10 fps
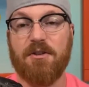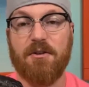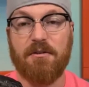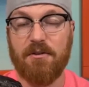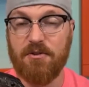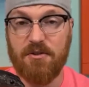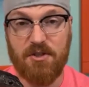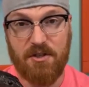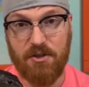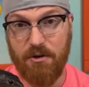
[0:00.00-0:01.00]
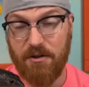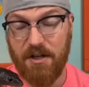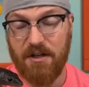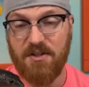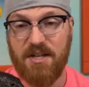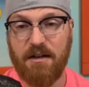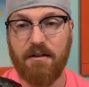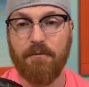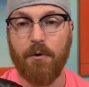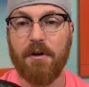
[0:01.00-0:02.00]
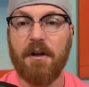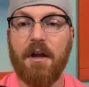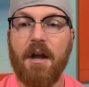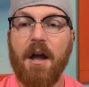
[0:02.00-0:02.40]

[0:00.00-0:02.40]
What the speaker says: So they're strictly an insectivore.